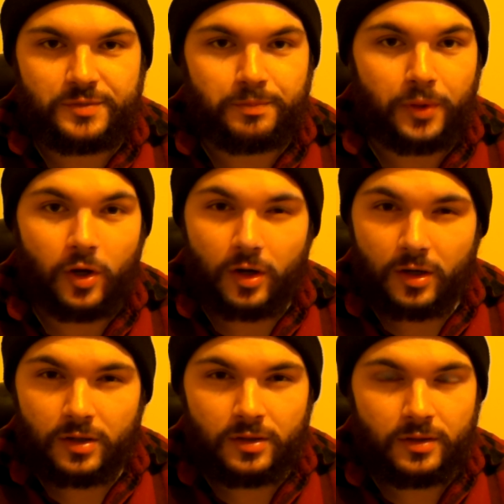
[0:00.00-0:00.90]

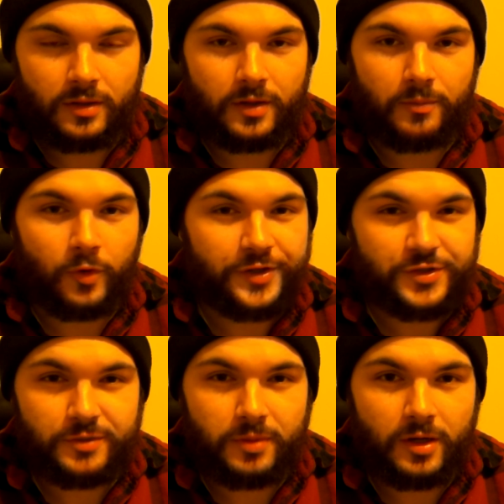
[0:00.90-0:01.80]
bar,
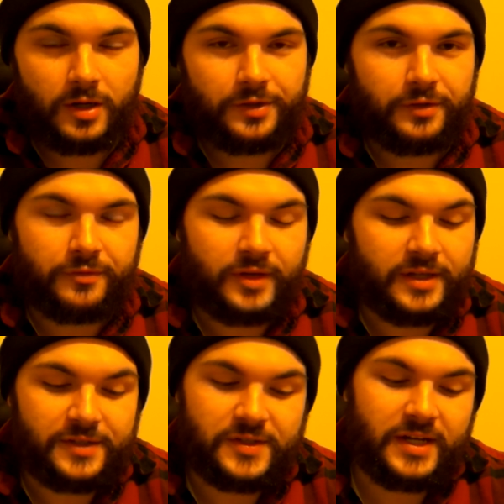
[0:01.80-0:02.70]
moisture bar. You can
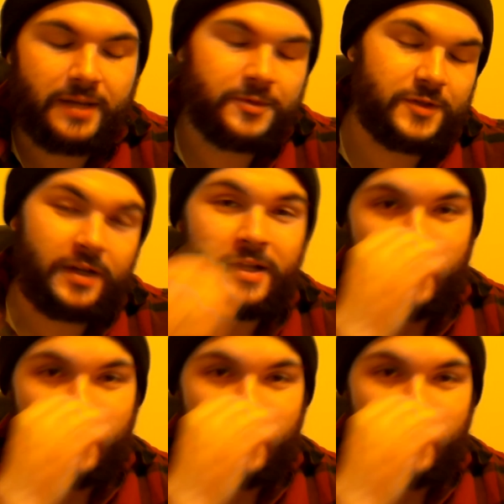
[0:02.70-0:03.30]
find these on Amazon.